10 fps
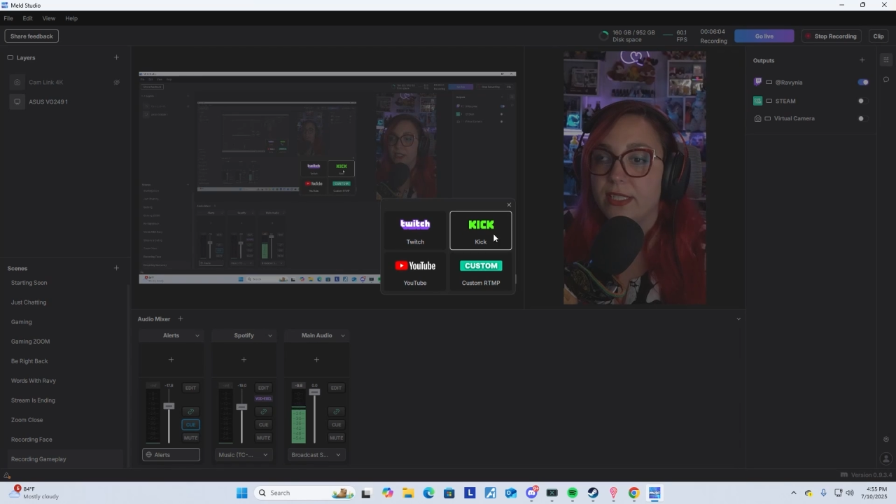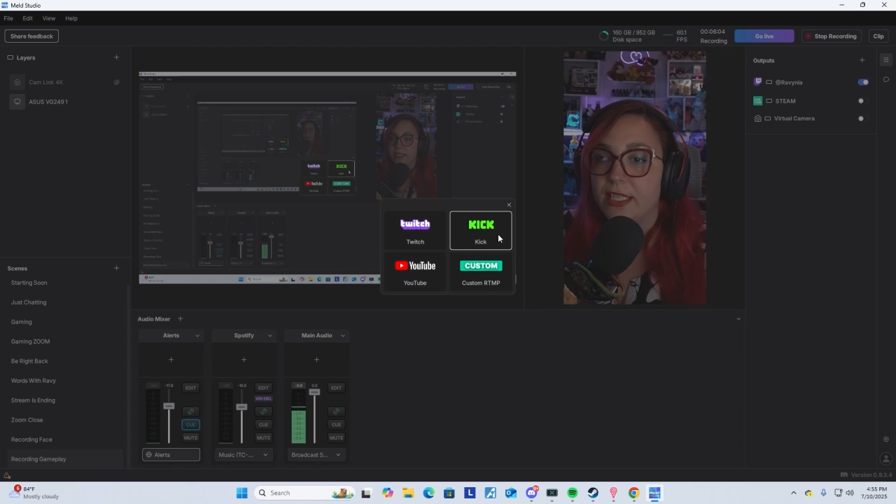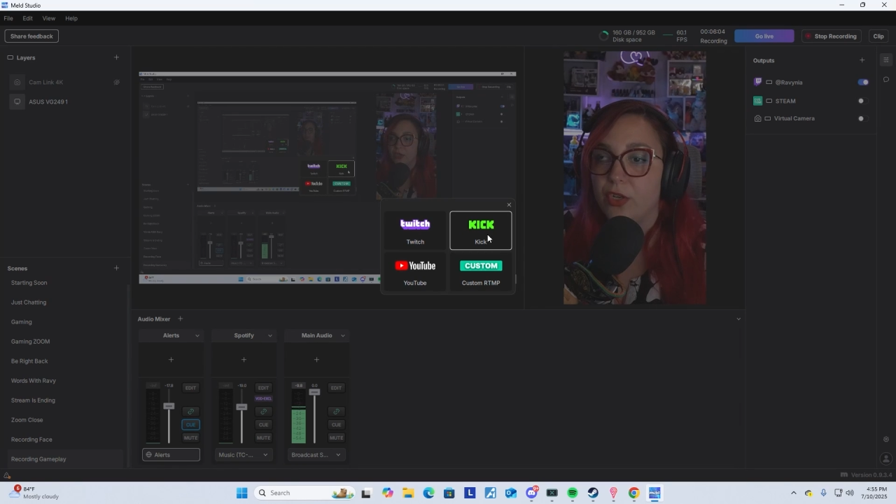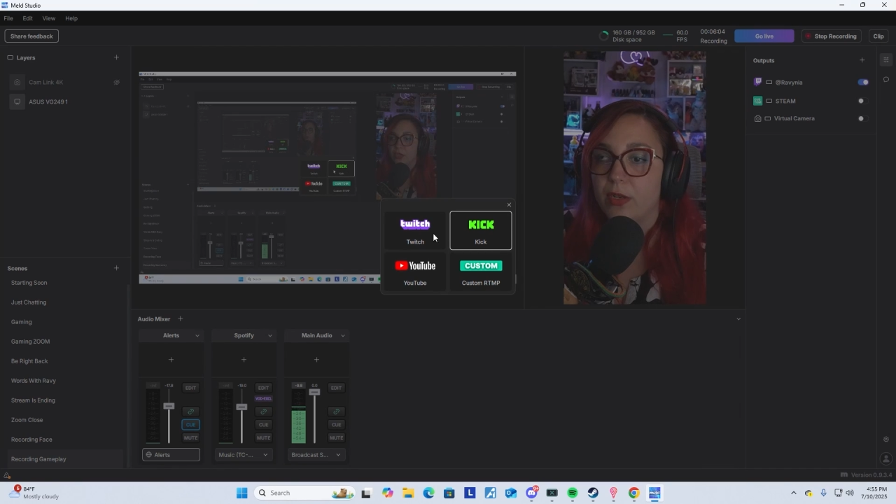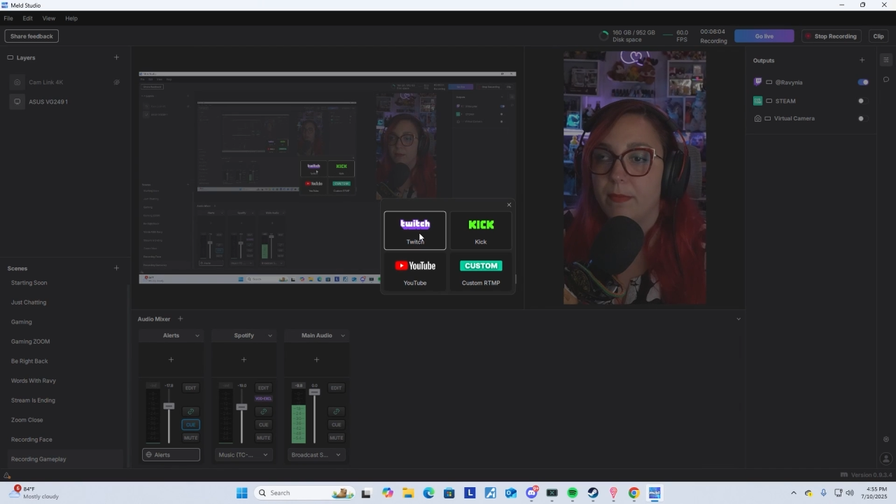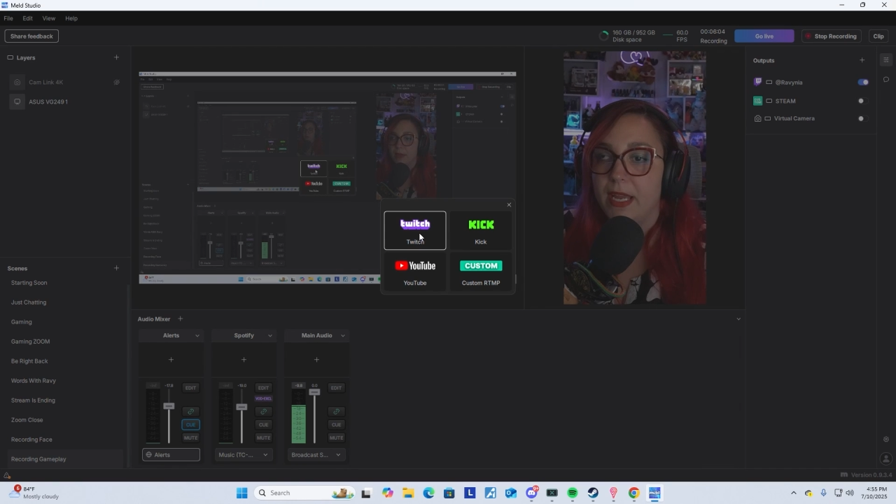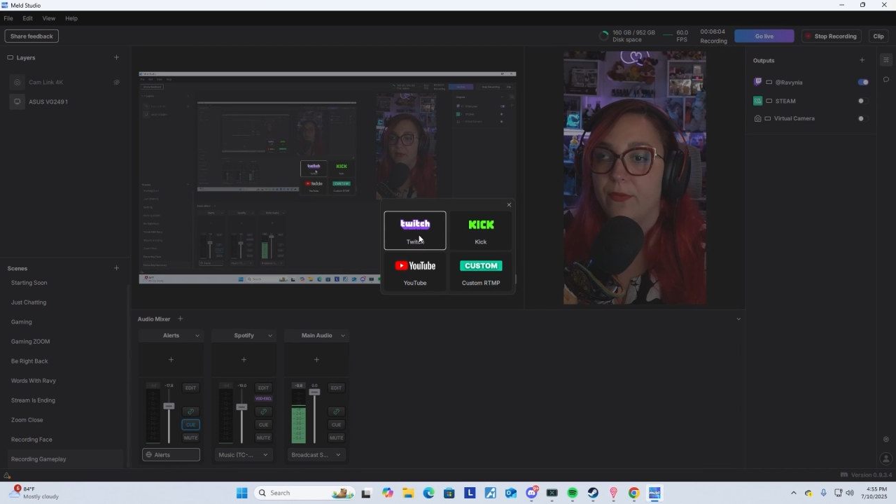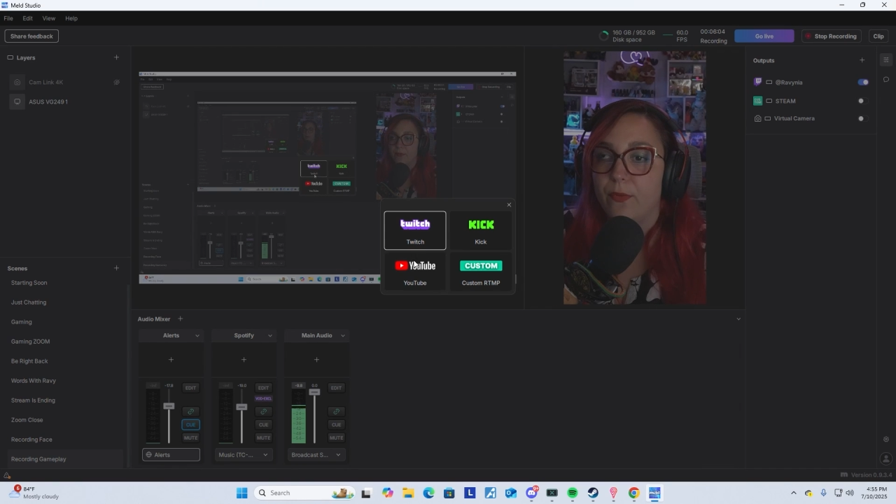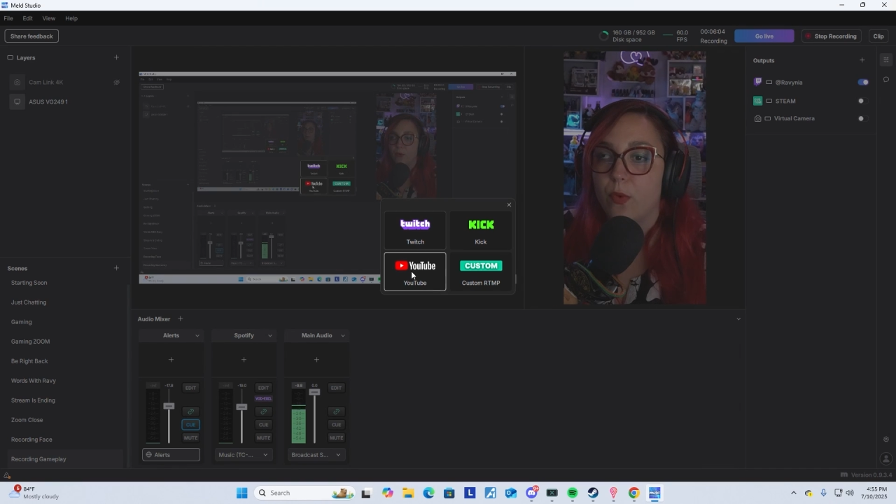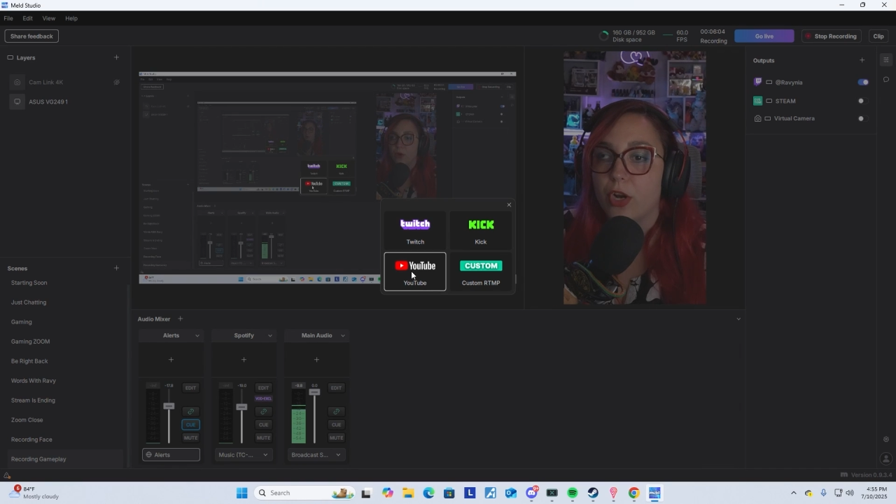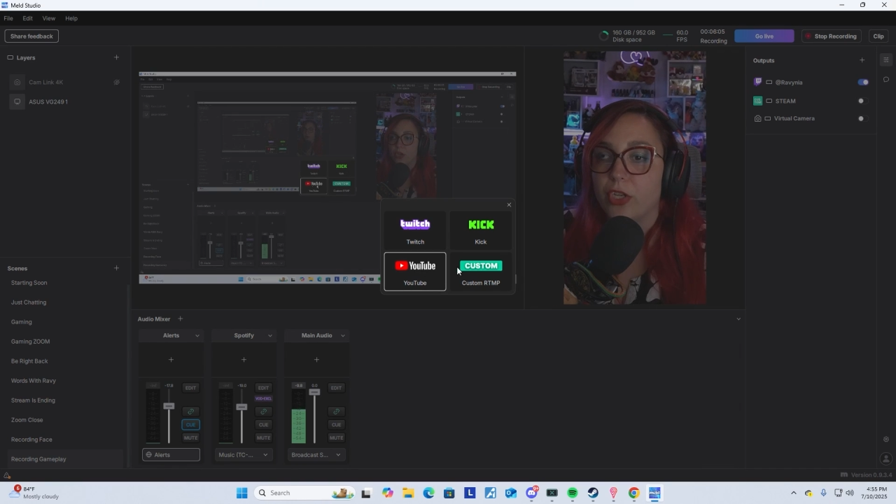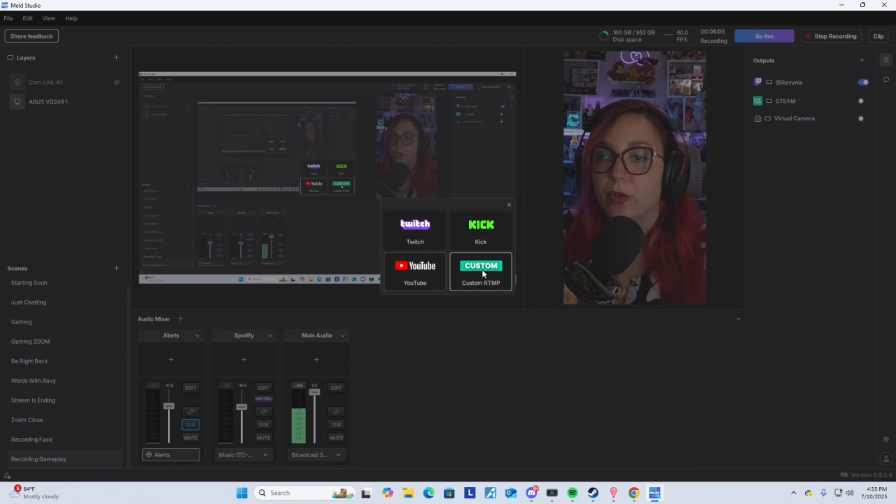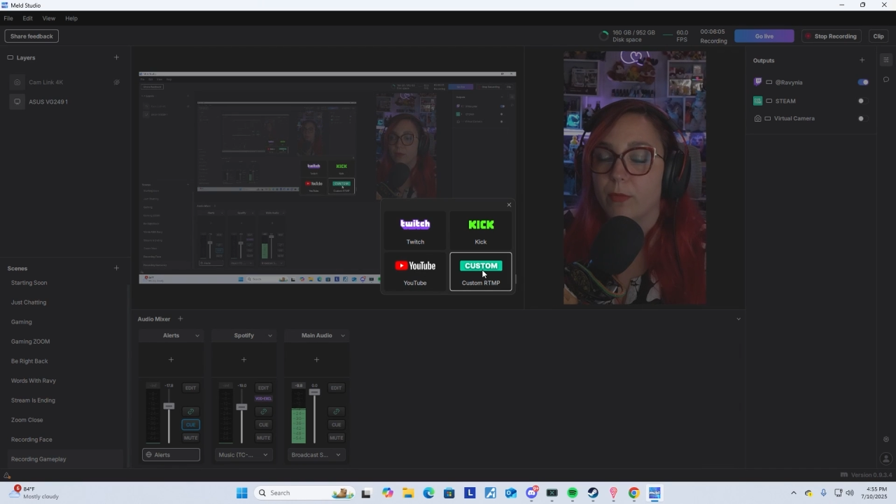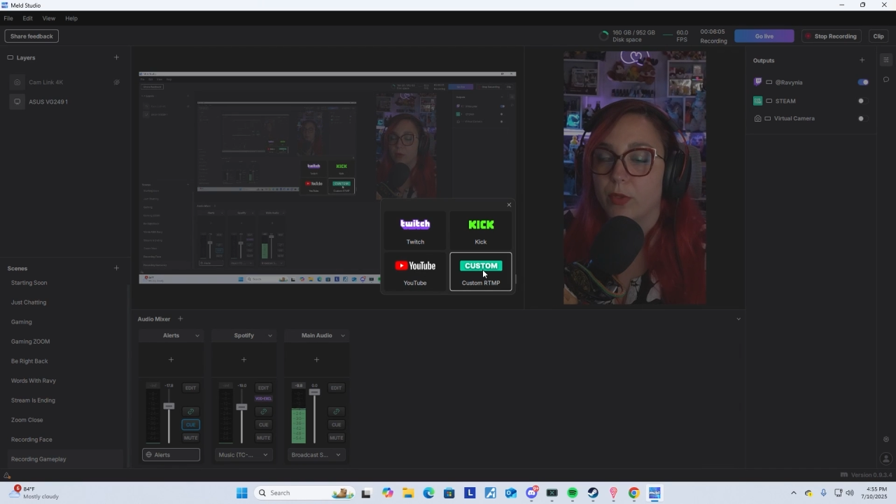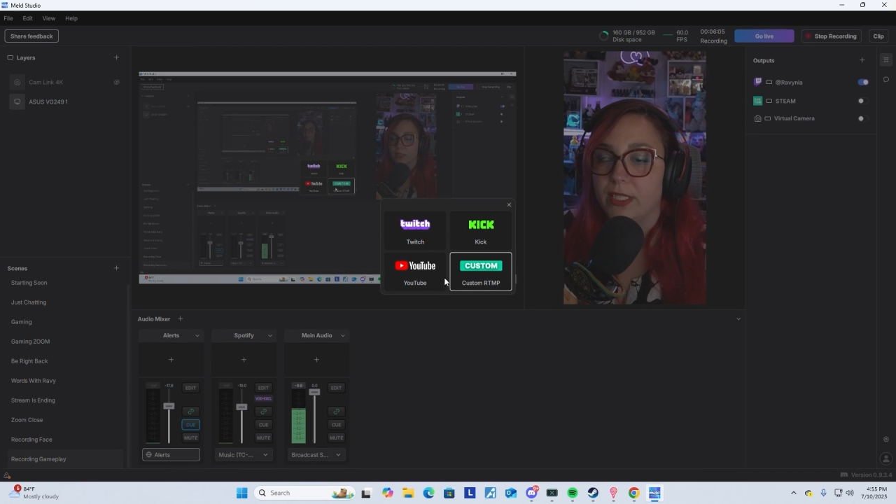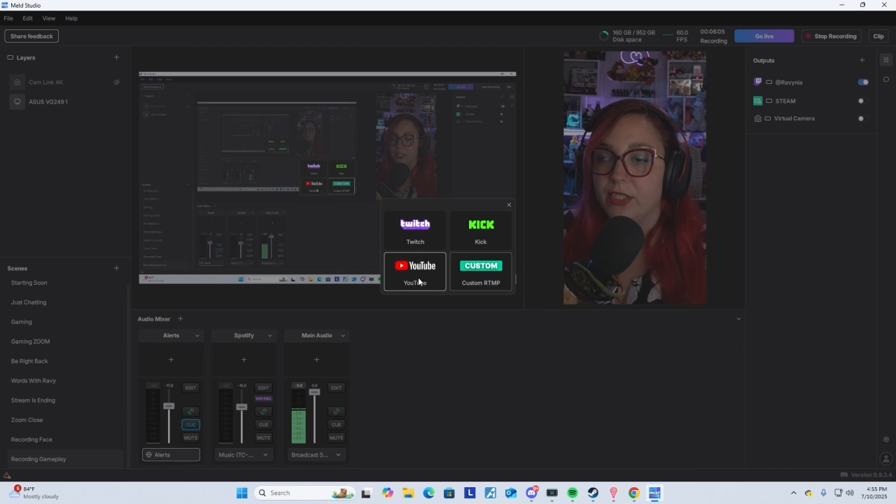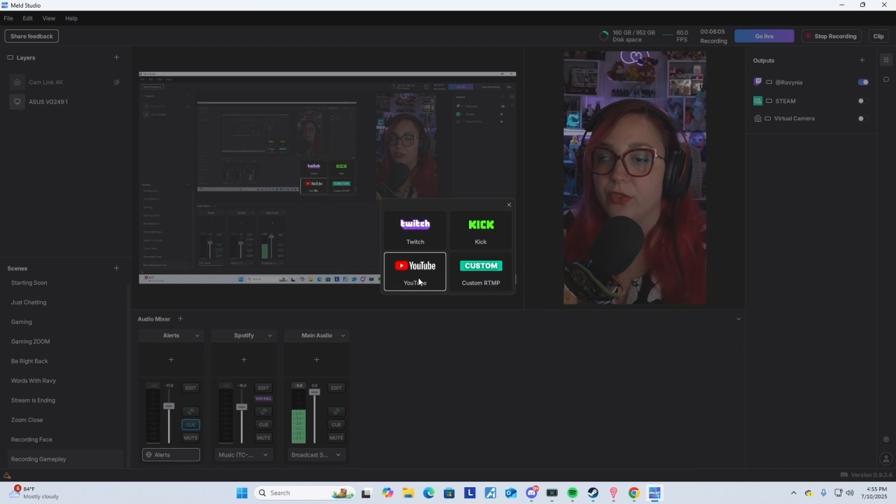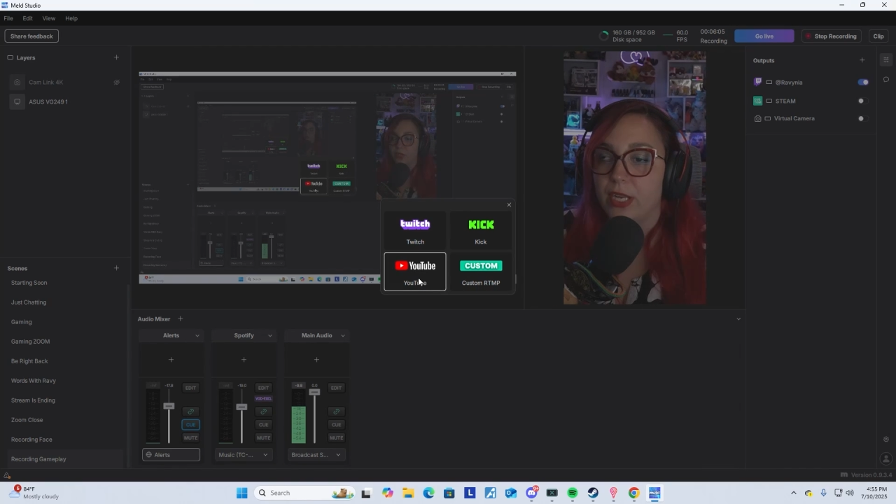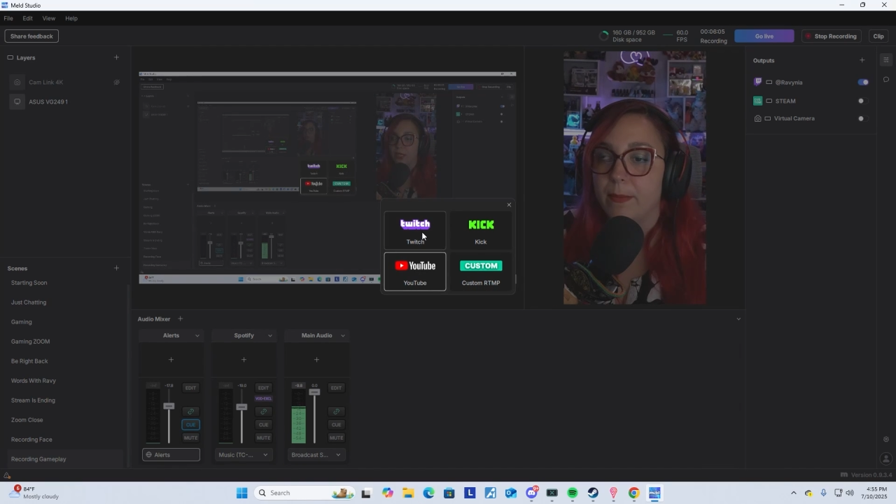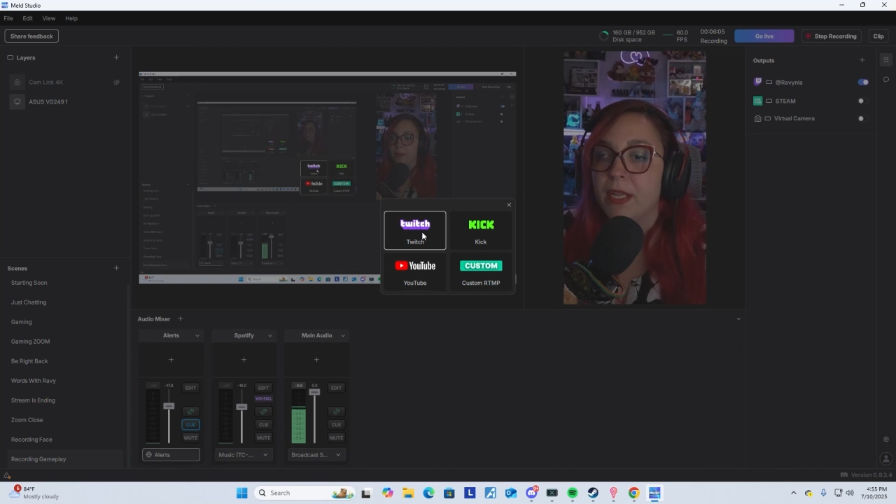that you can make for your
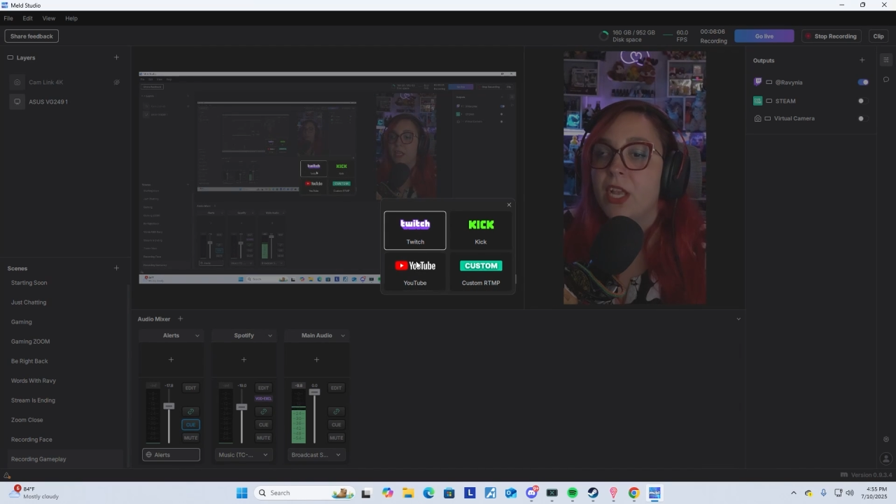multi-stream.